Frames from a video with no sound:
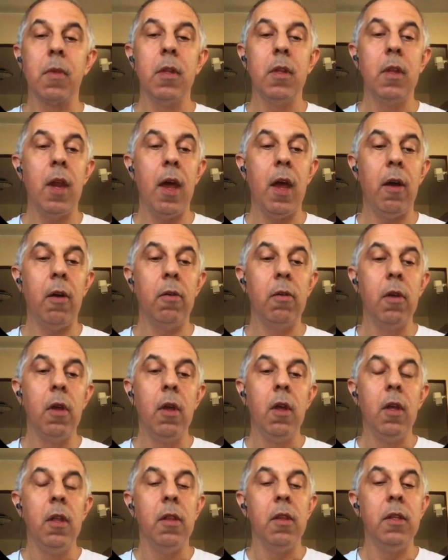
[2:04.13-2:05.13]
Now,
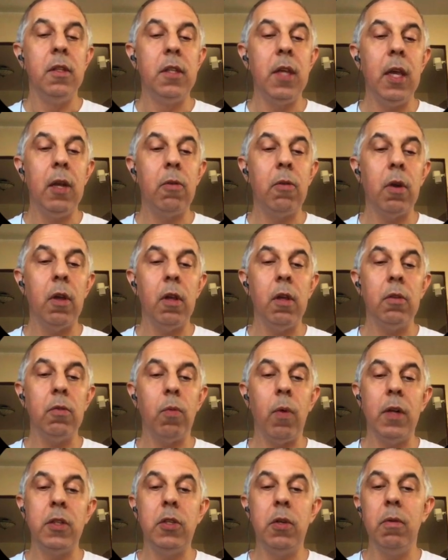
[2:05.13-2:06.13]
Z-Grills
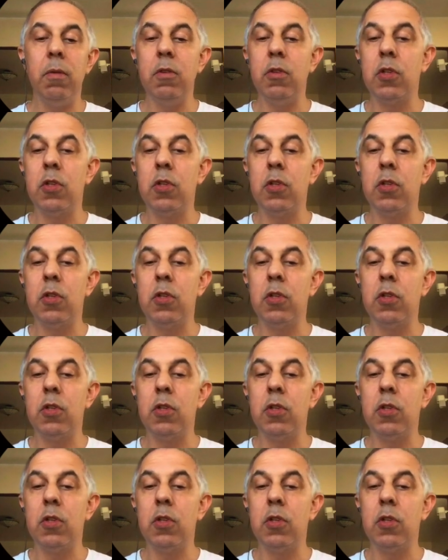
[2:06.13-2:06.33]
want you to